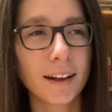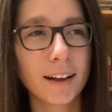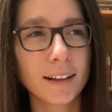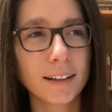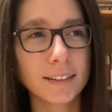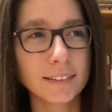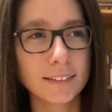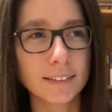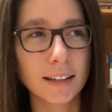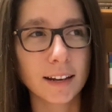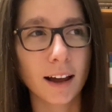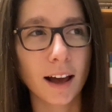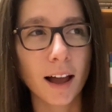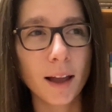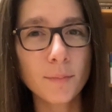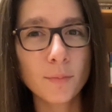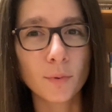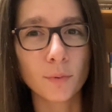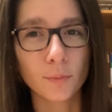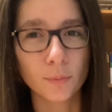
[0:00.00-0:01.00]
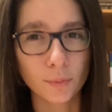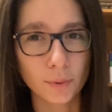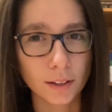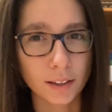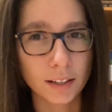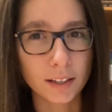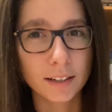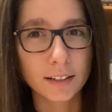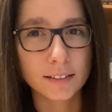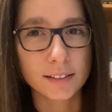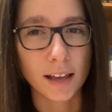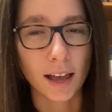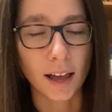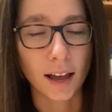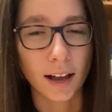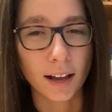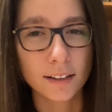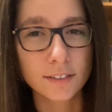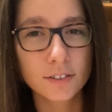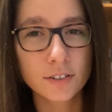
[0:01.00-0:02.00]
is that I'm really
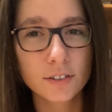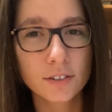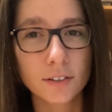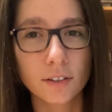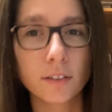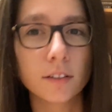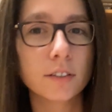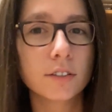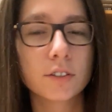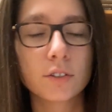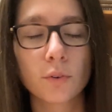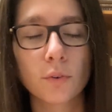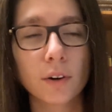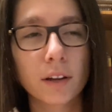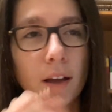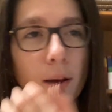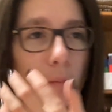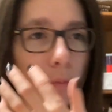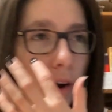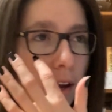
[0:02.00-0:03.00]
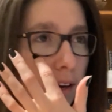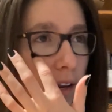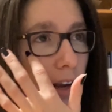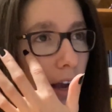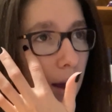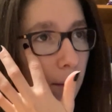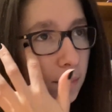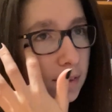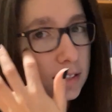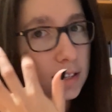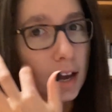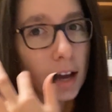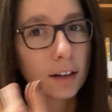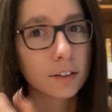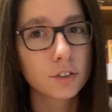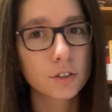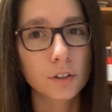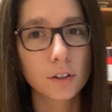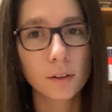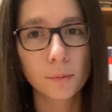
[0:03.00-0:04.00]
attached to the story I'm writing. I'm
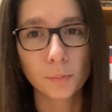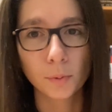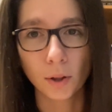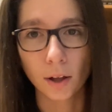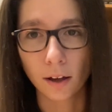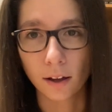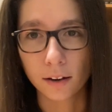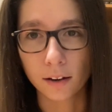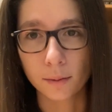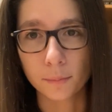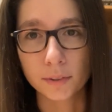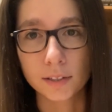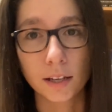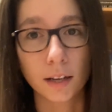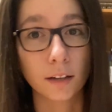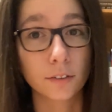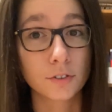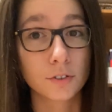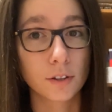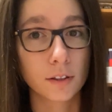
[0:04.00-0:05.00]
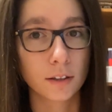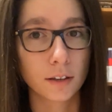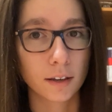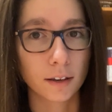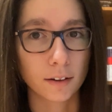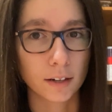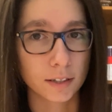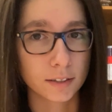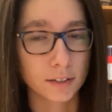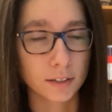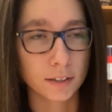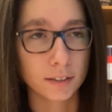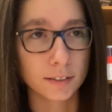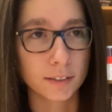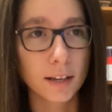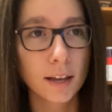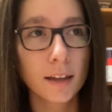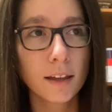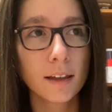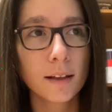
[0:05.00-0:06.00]
attached to the plot, I'm attached to the characters,
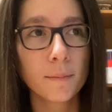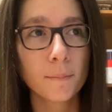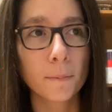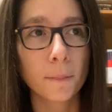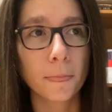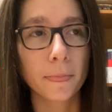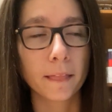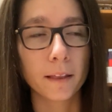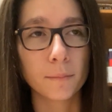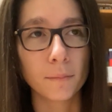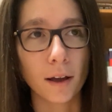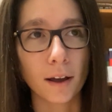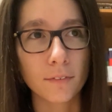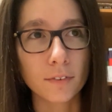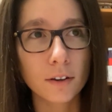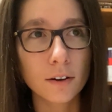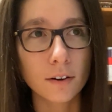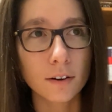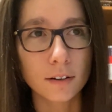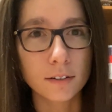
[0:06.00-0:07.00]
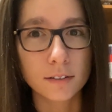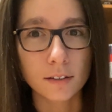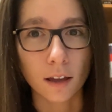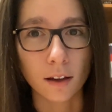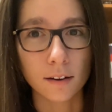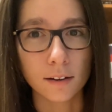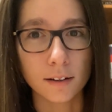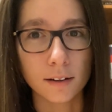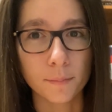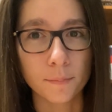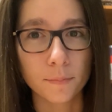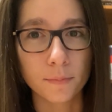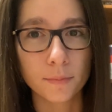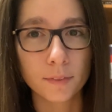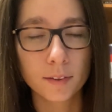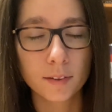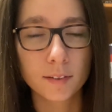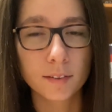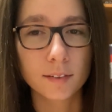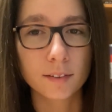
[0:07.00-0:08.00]
and I'm having a hard time
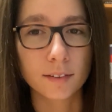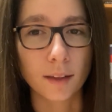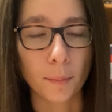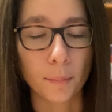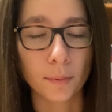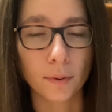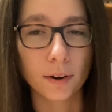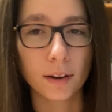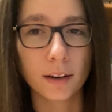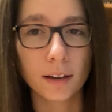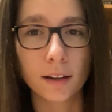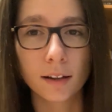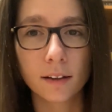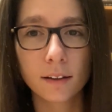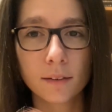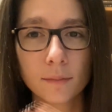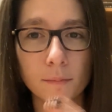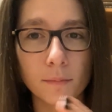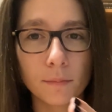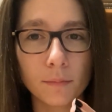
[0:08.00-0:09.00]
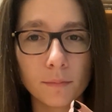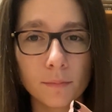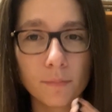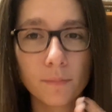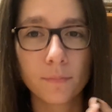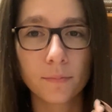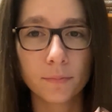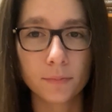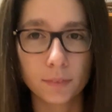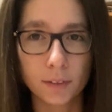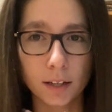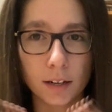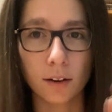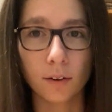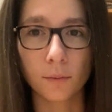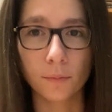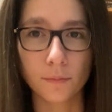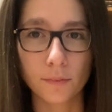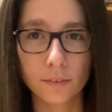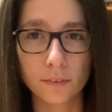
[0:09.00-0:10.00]
separating, you
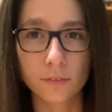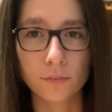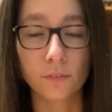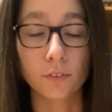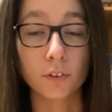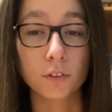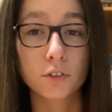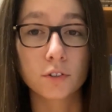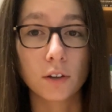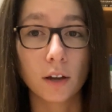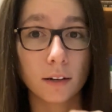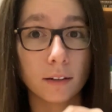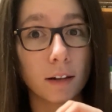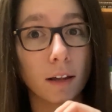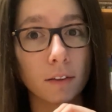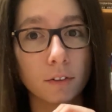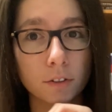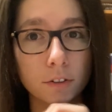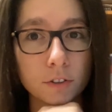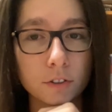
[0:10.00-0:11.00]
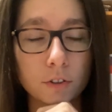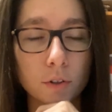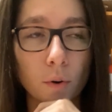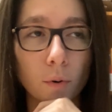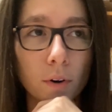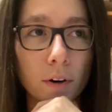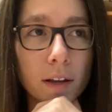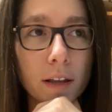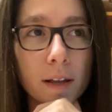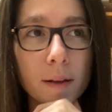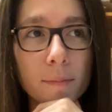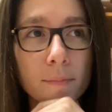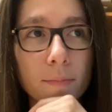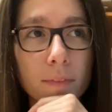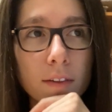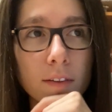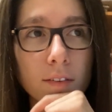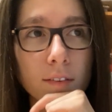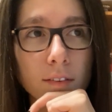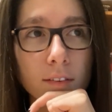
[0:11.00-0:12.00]
know, for another story.
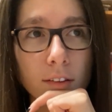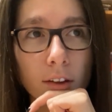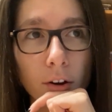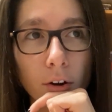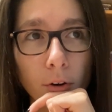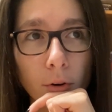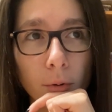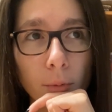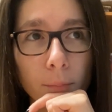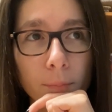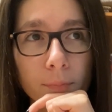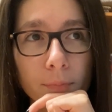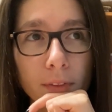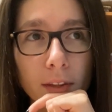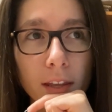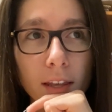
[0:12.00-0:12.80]
So